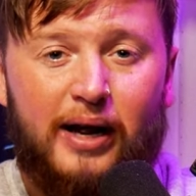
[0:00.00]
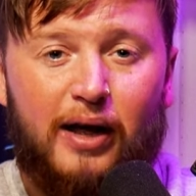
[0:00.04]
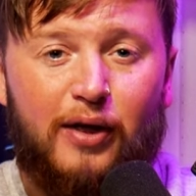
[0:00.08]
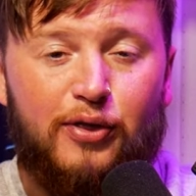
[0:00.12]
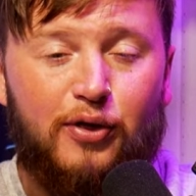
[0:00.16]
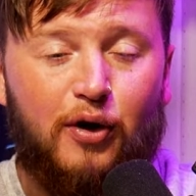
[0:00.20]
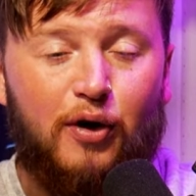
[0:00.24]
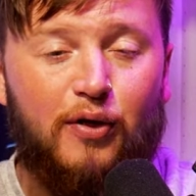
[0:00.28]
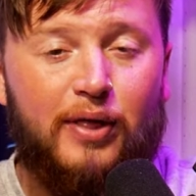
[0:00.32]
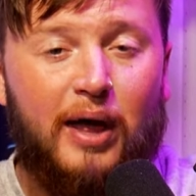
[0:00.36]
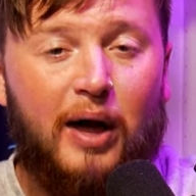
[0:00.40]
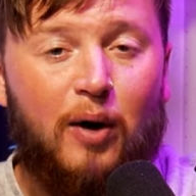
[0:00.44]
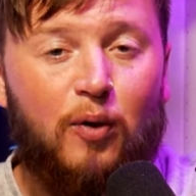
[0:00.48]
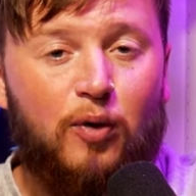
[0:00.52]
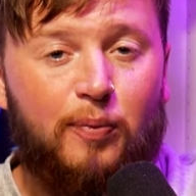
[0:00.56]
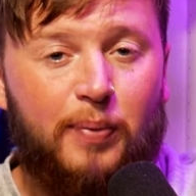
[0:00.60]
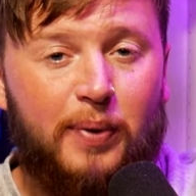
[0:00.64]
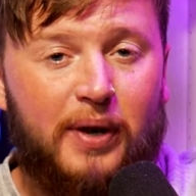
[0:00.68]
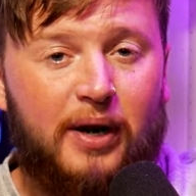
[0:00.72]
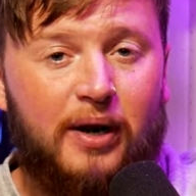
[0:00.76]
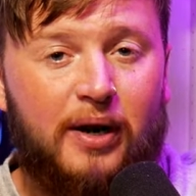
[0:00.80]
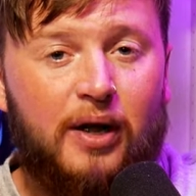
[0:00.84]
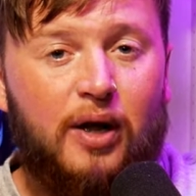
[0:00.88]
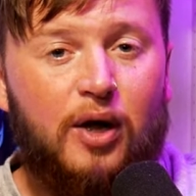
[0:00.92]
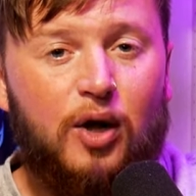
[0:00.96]
I thought that would have
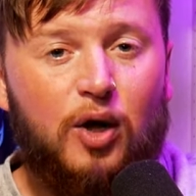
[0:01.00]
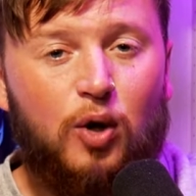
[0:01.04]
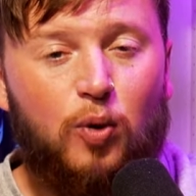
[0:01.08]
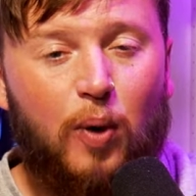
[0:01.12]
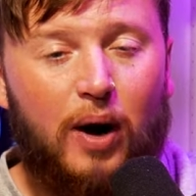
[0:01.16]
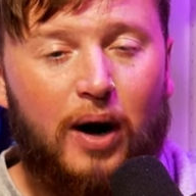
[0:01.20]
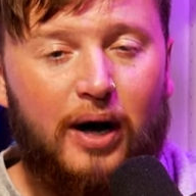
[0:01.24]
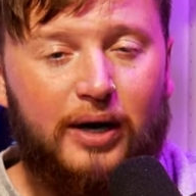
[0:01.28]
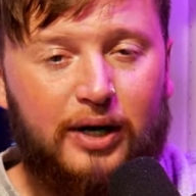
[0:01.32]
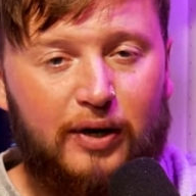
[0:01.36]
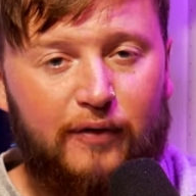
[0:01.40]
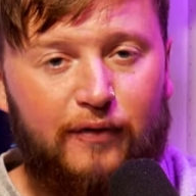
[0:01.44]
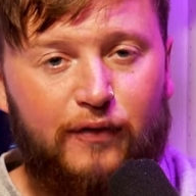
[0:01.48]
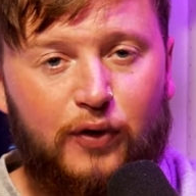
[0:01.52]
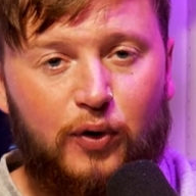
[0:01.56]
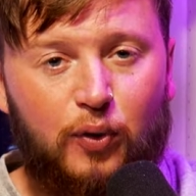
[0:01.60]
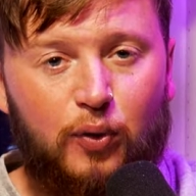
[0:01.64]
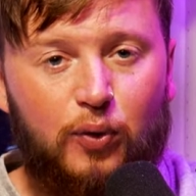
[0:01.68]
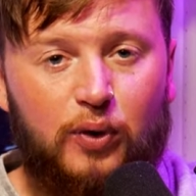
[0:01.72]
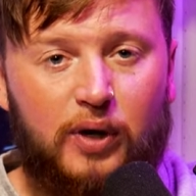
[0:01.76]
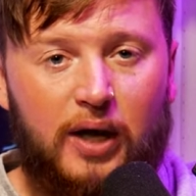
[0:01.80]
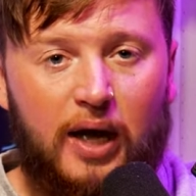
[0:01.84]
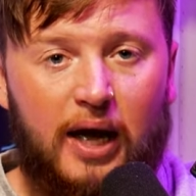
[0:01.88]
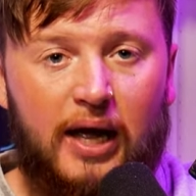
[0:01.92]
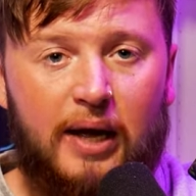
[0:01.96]
been quite a
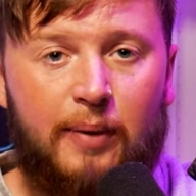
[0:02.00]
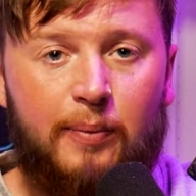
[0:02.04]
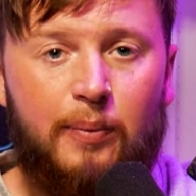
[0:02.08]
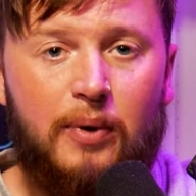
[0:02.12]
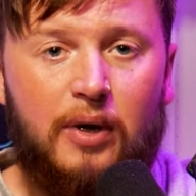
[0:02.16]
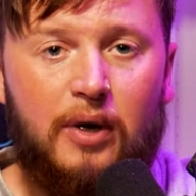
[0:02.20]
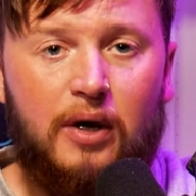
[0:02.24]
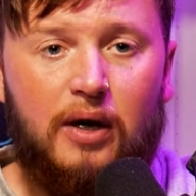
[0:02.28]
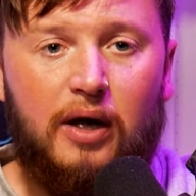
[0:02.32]
difficult game.